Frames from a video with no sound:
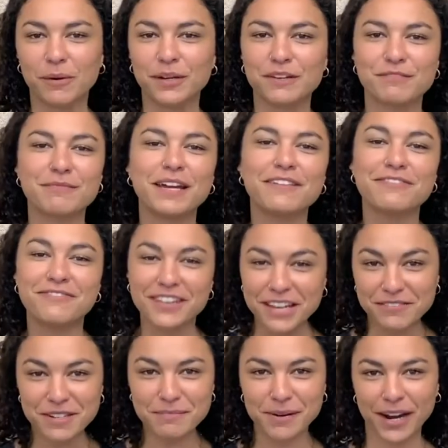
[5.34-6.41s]
one of my
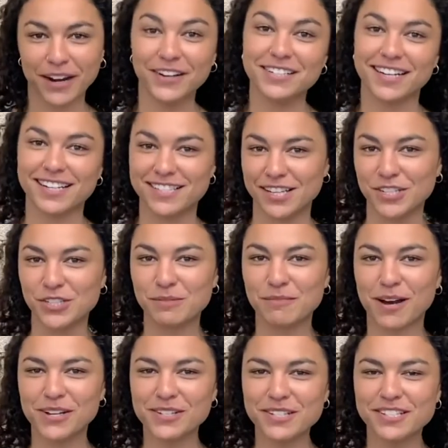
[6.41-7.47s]
favorite prioritization
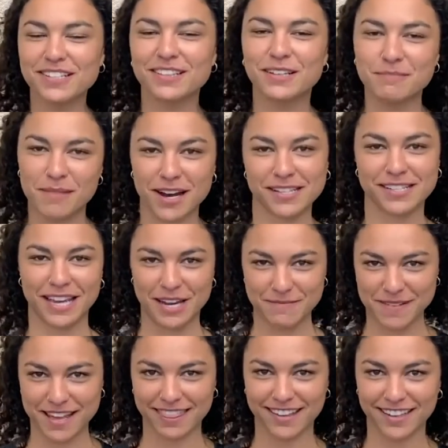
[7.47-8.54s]
models, the MoSCoW
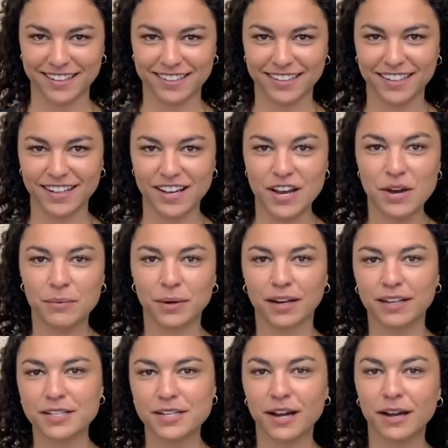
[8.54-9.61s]
method. We're
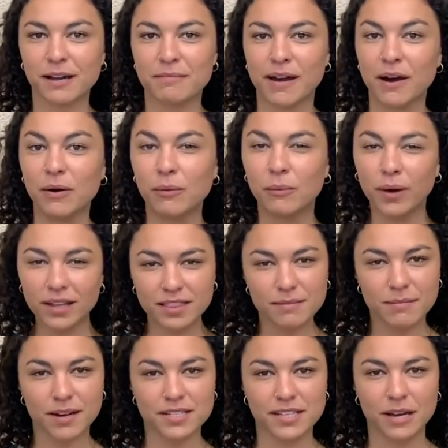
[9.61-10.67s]
going to talk about what the
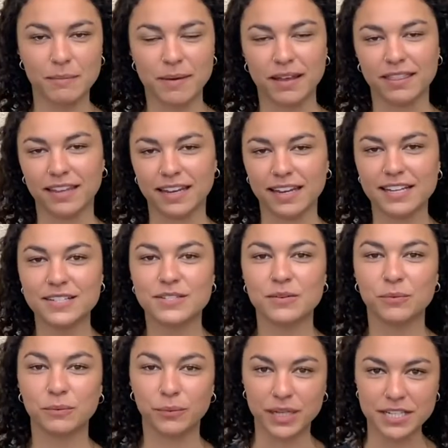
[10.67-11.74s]
MoSCoW method is,
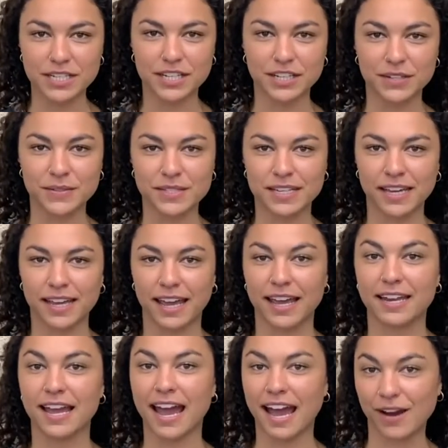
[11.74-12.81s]
when to use it,
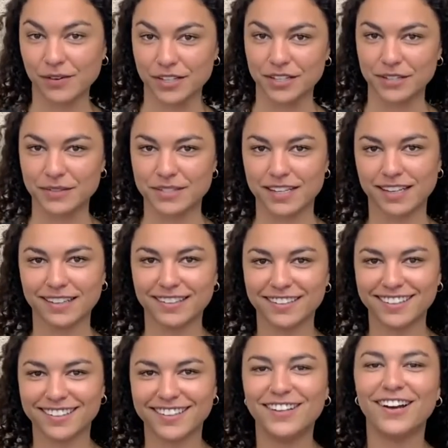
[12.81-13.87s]
and how to use it.
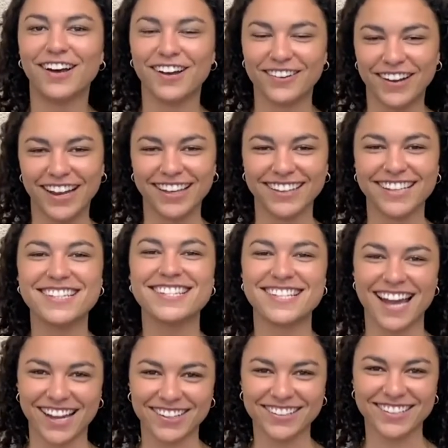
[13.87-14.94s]
All right, let's
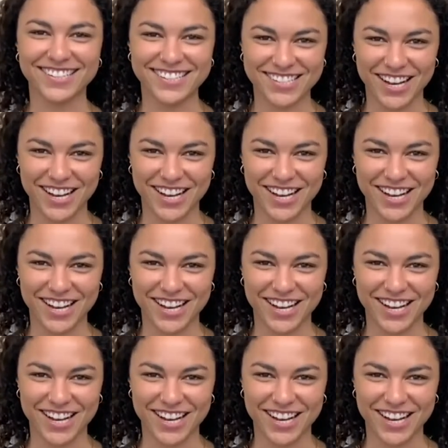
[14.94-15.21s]
tackle this